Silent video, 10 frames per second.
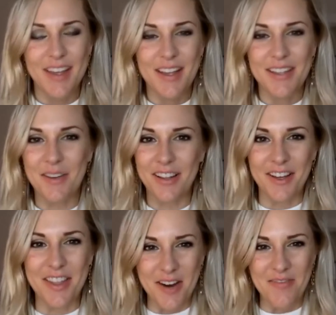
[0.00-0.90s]
So hello
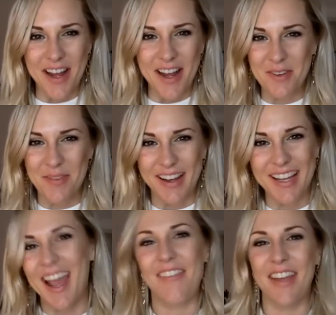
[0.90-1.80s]
there, my name is Rebecca
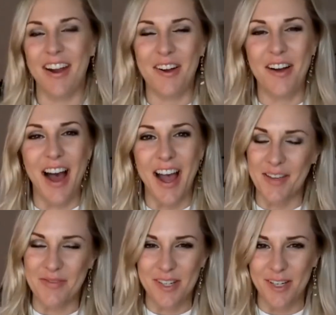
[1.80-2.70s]
Caffiero. I
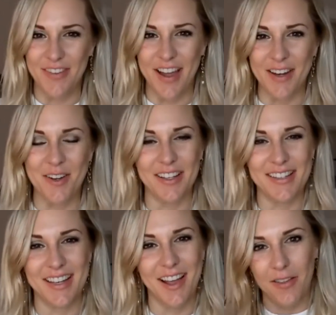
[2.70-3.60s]
am certified in
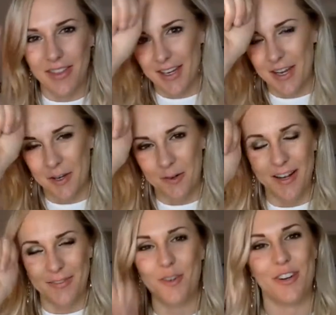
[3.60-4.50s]
holistic health and
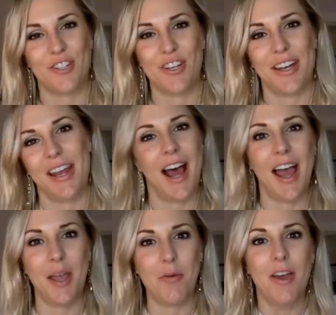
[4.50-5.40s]
integrative nutrition,
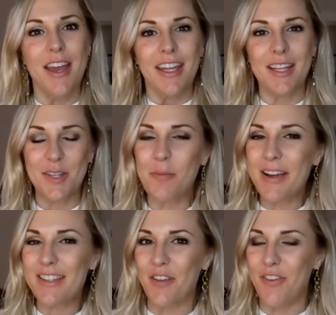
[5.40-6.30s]
and consider
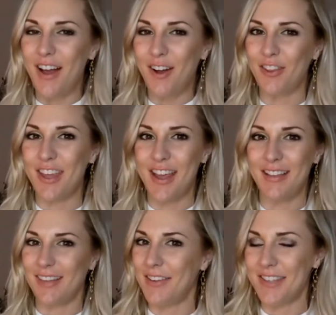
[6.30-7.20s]
myself a healthy
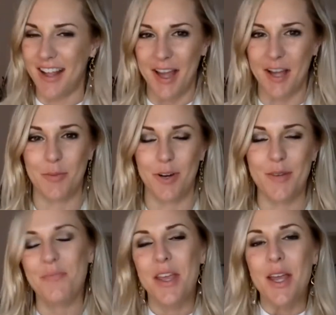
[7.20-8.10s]
lifestyle expert.
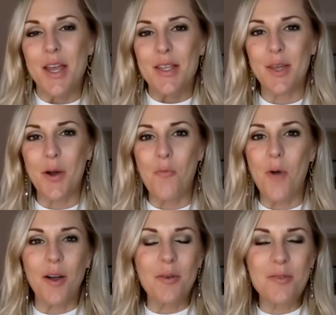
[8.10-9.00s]
So
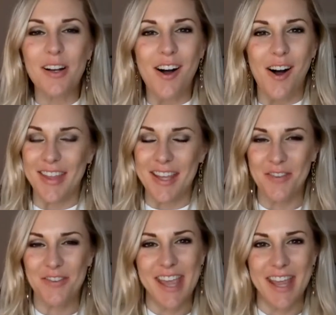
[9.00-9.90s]
welcome to our call. Thank you
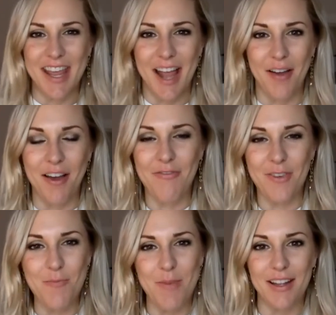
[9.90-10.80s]
for taking out a
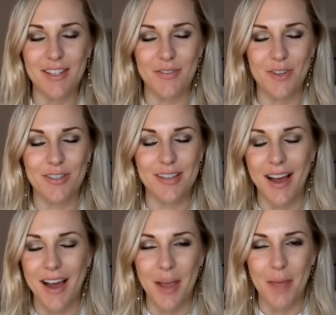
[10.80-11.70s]
few minutes of your
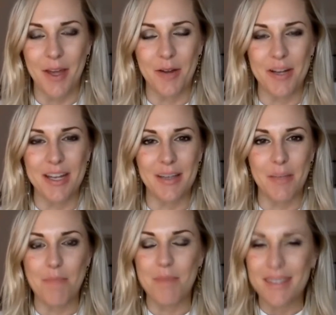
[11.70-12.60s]
time. I know it is
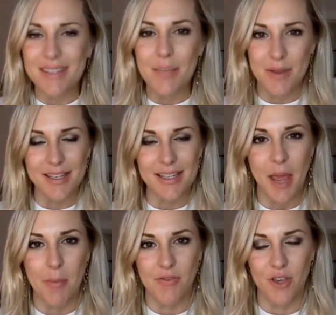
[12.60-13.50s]
a busy, busy
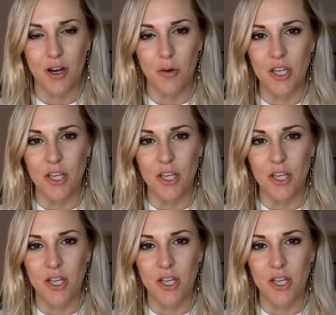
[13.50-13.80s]
time of year.